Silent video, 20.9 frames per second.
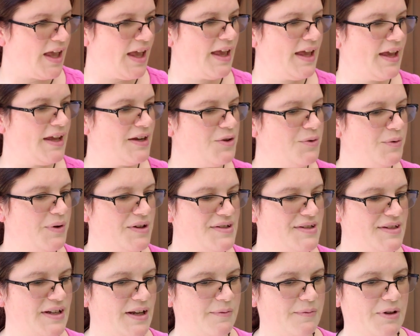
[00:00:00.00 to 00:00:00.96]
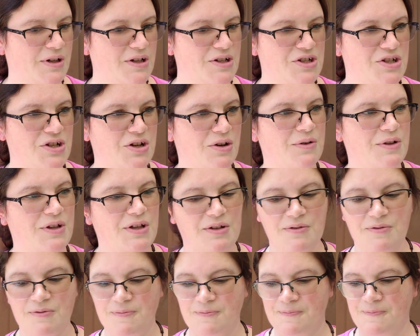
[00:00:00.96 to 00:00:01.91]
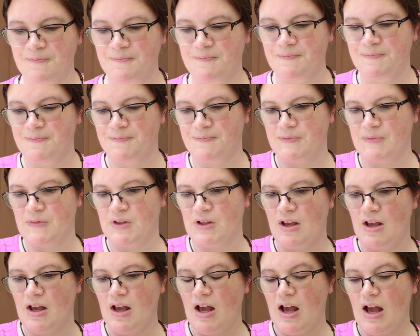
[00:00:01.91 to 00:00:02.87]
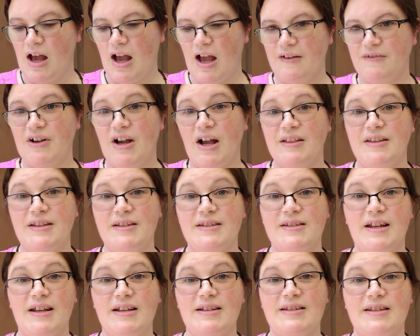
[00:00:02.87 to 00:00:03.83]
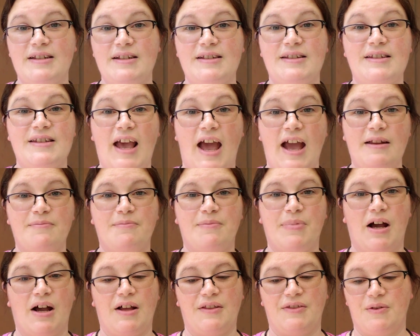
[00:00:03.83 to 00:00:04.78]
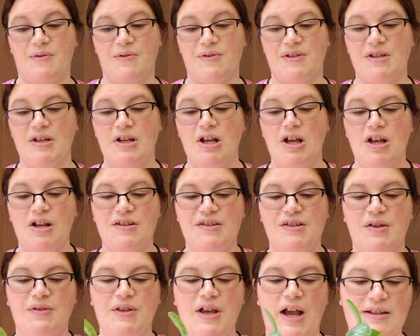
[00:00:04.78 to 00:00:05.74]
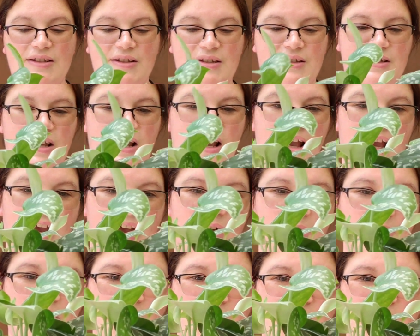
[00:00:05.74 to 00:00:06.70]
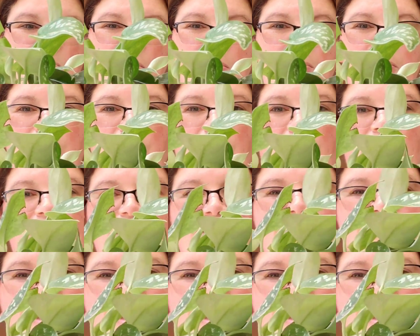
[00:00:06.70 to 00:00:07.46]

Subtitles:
And who else did I want to show you? I've got this nice little satin Pothos. So that's how most people call it,